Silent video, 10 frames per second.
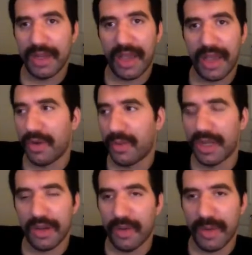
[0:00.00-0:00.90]
I don't know, we
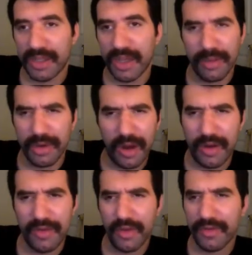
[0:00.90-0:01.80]
didn't know about Tumblr. I don't
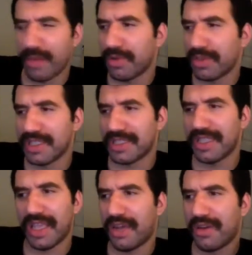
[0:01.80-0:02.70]
even know if Tumblr
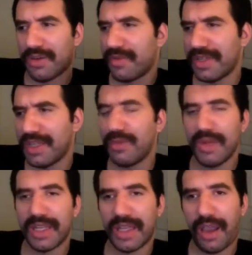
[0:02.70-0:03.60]
existed then or if it did,
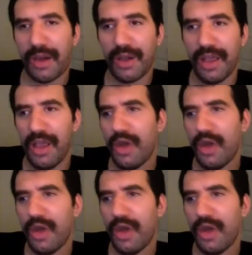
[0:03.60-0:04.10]
we didn't care.